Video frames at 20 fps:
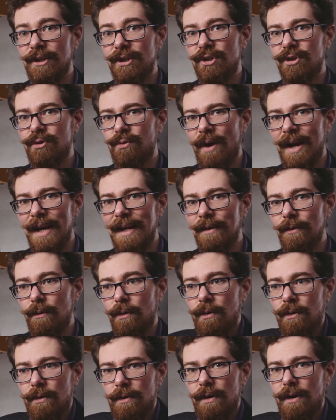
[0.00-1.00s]
to strain
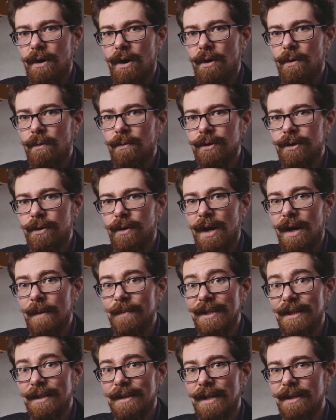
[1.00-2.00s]
or hold your
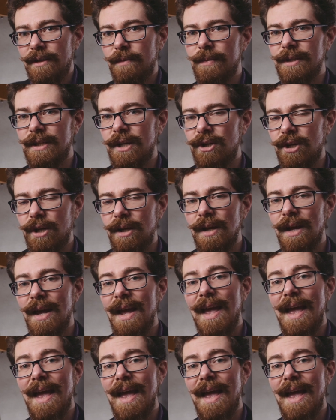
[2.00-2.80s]
arms in a tense position.